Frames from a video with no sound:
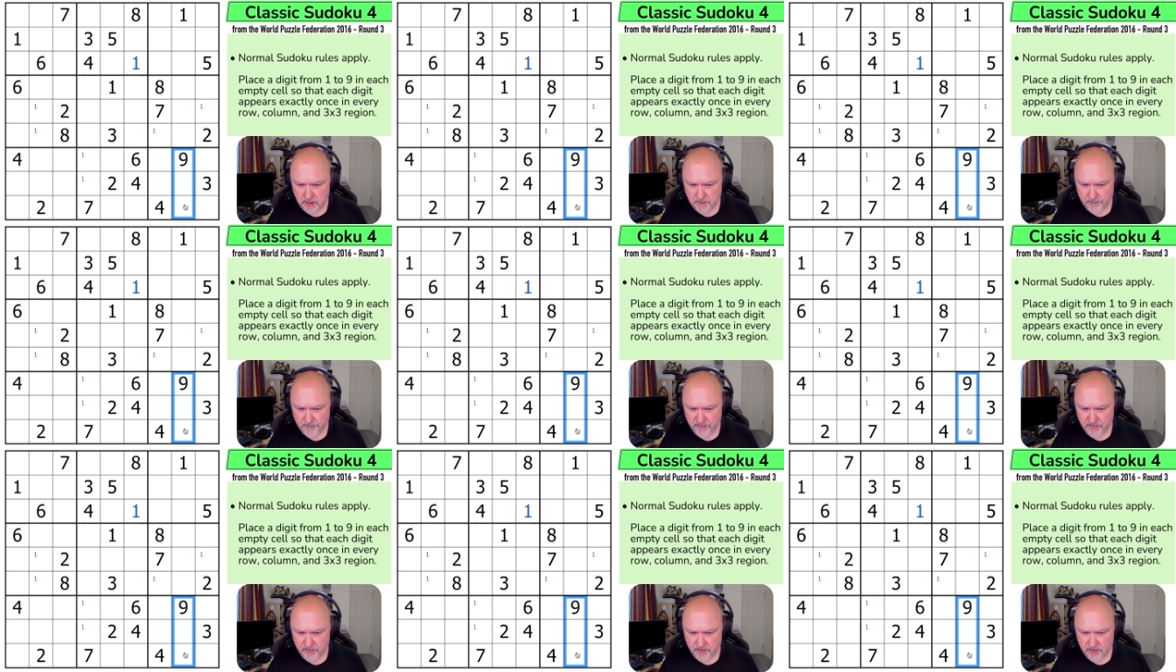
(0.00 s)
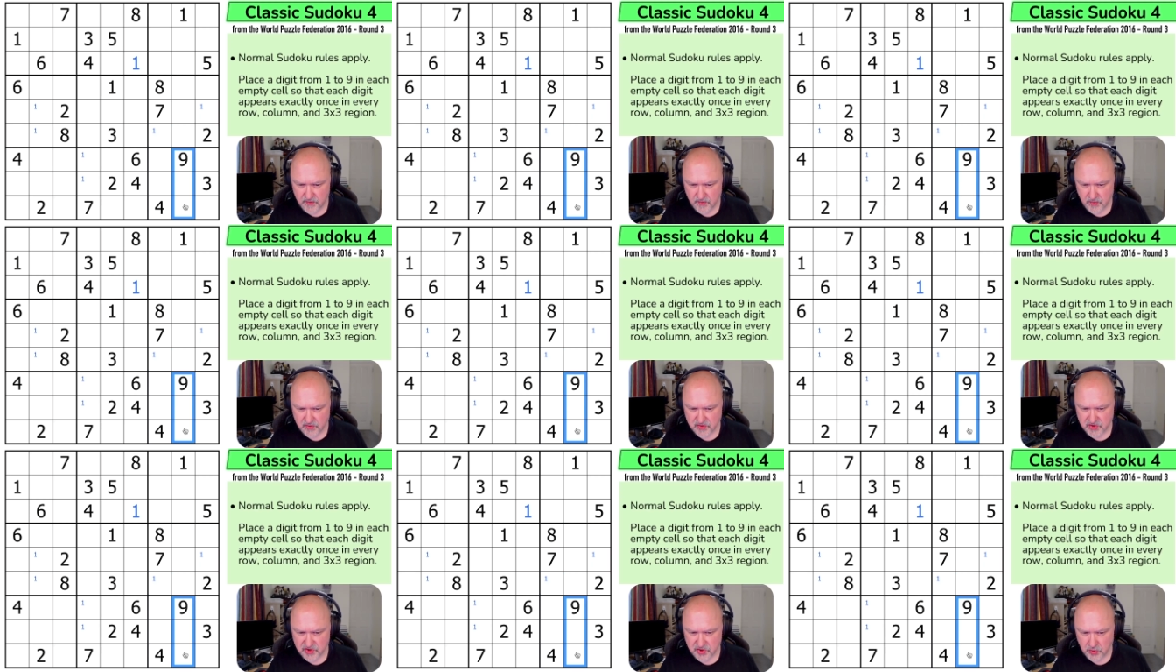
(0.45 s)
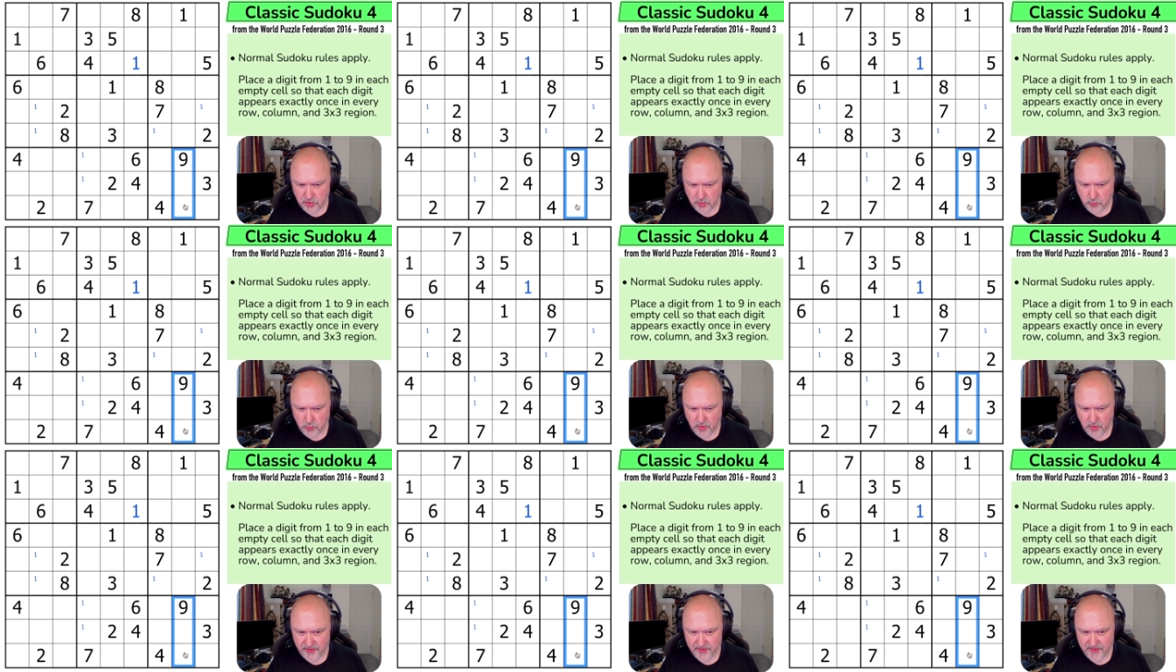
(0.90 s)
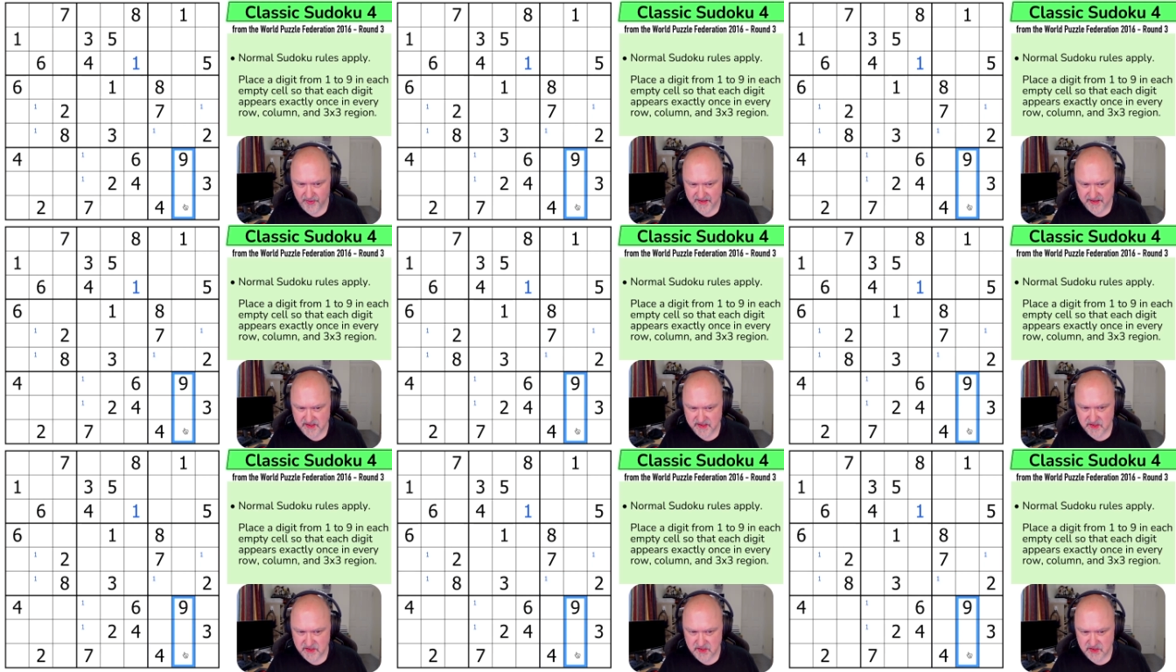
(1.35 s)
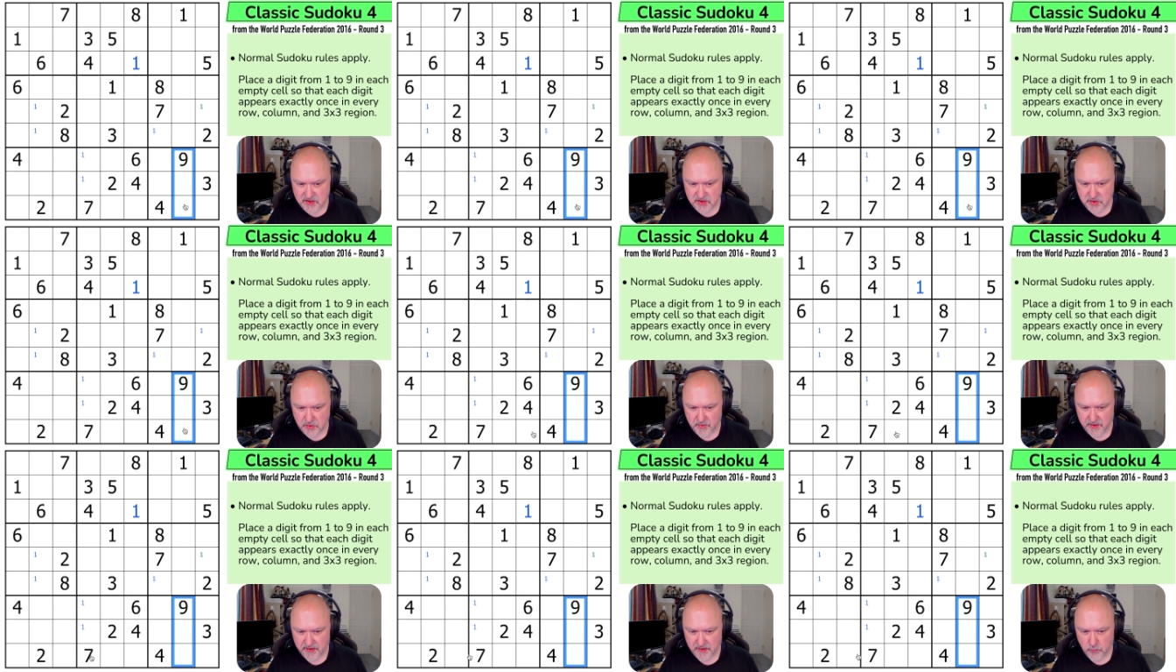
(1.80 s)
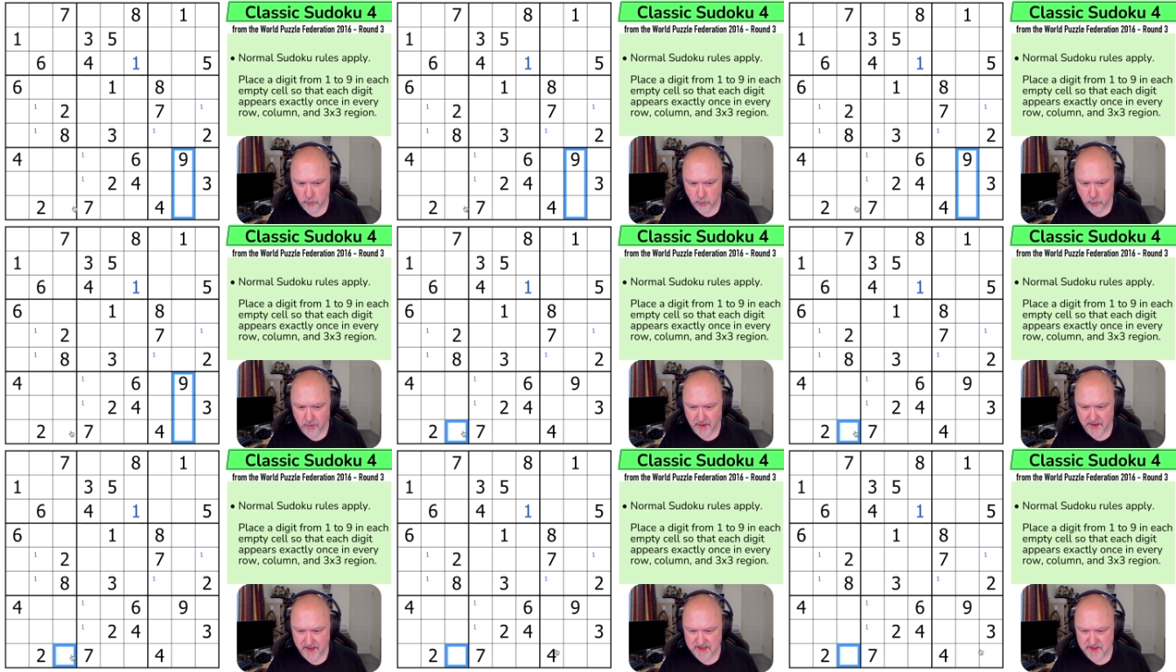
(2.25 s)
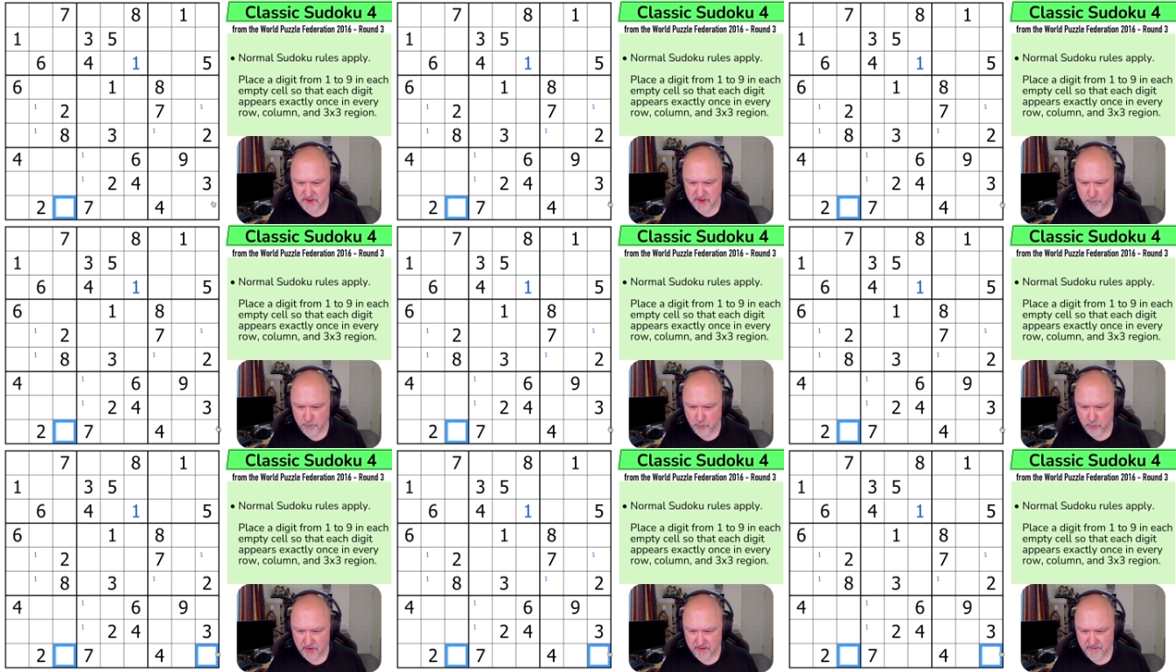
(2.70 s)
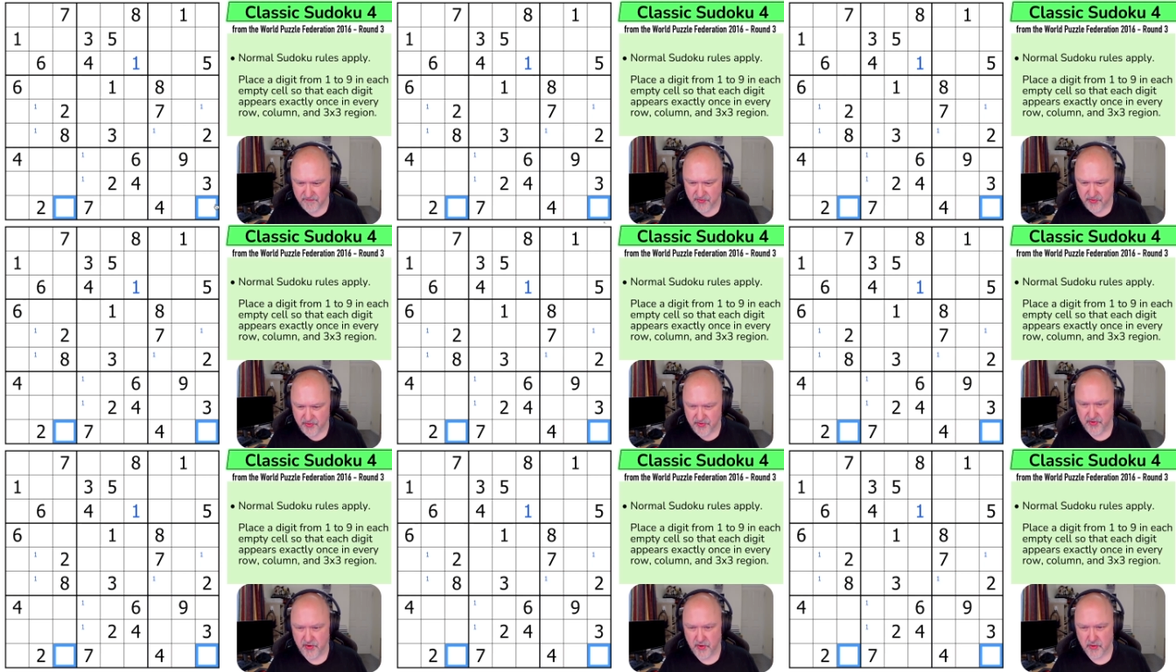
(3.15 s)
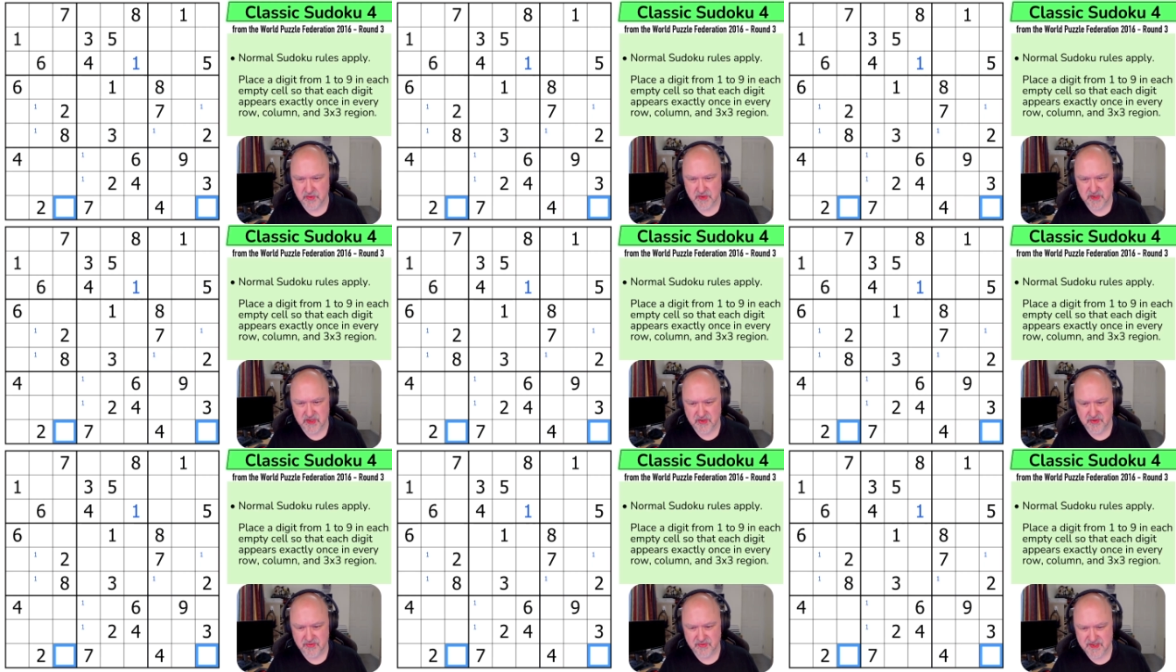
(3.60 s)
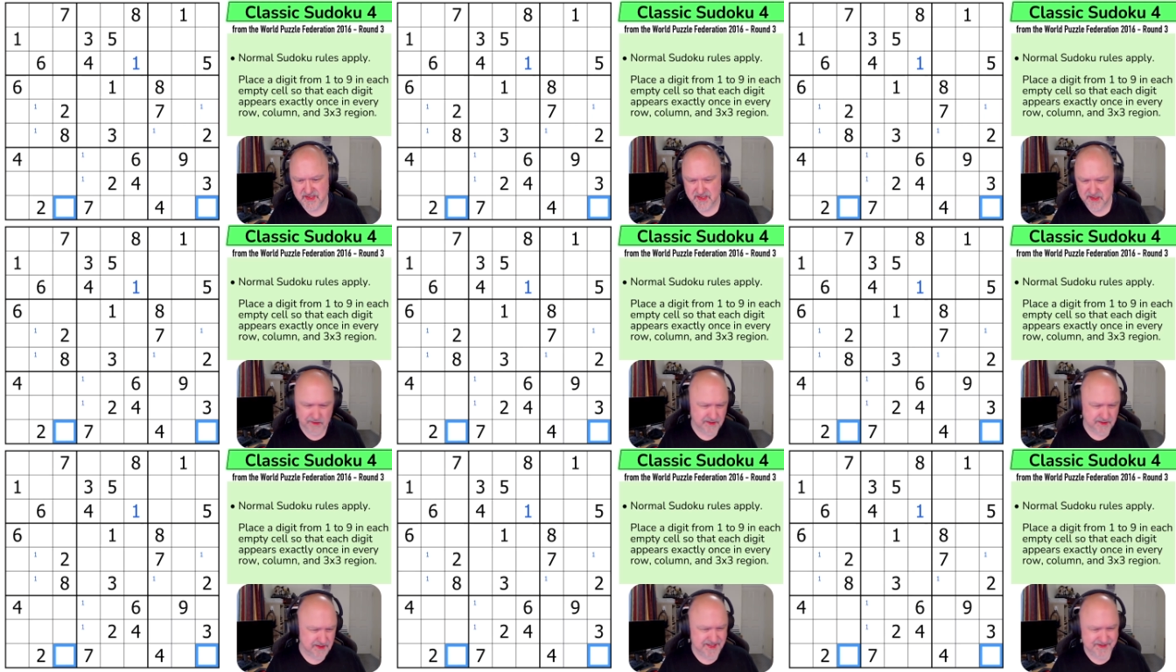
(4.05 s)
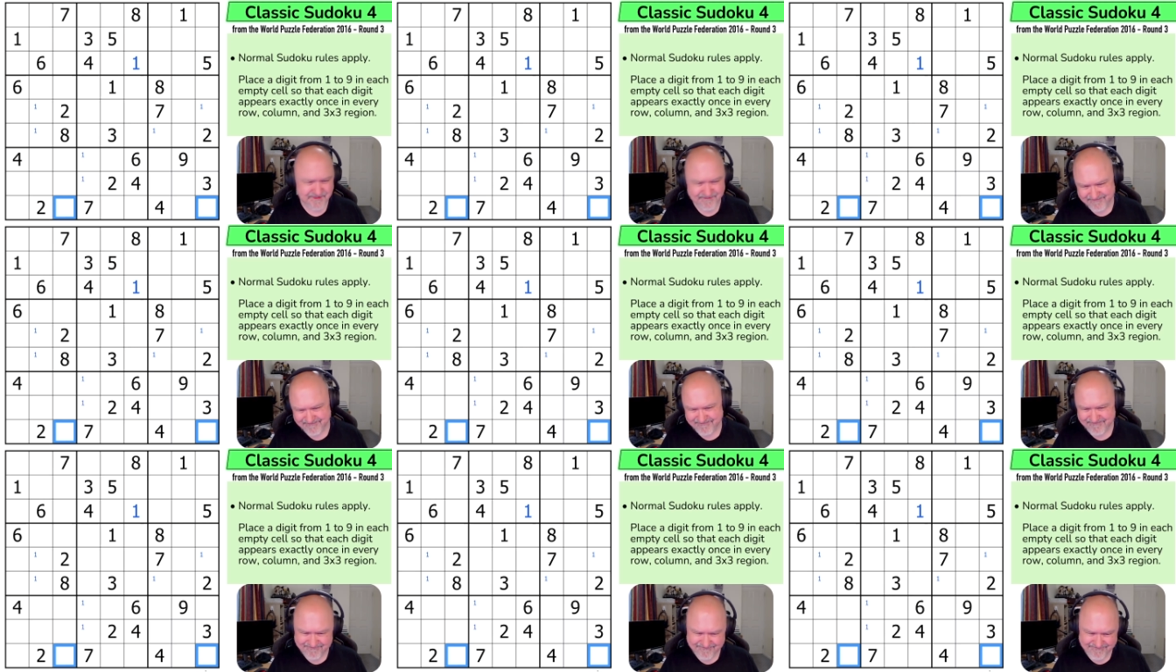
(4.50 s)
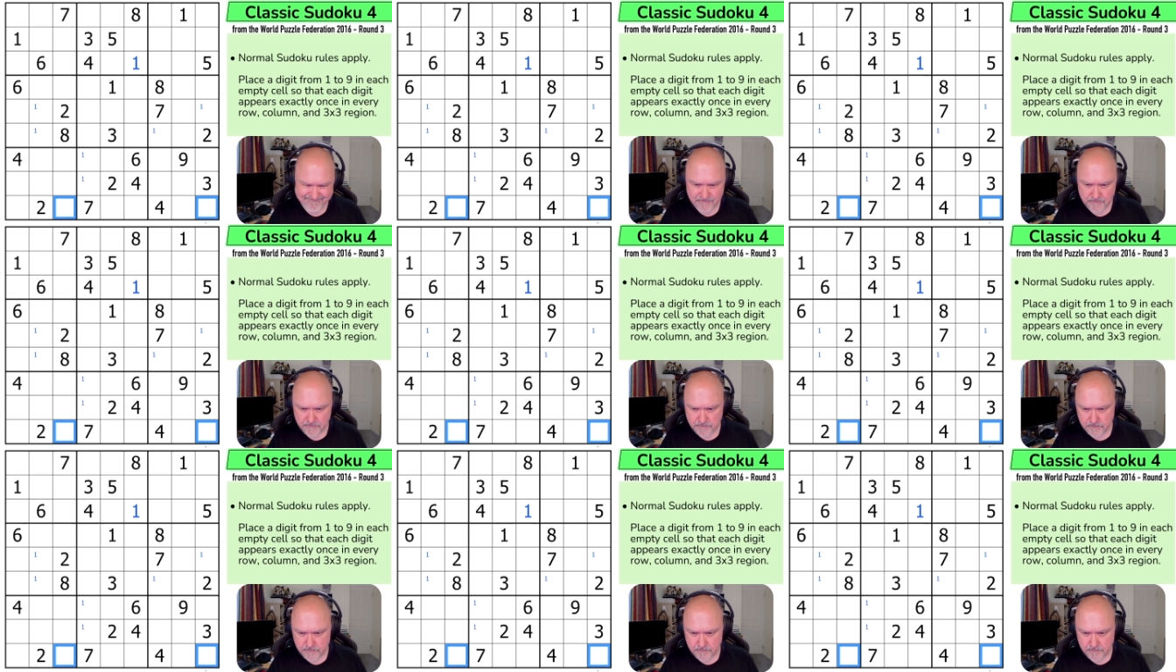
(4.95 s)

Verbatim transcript: Not sure what that's doing. One is in one of those two cells. Mm.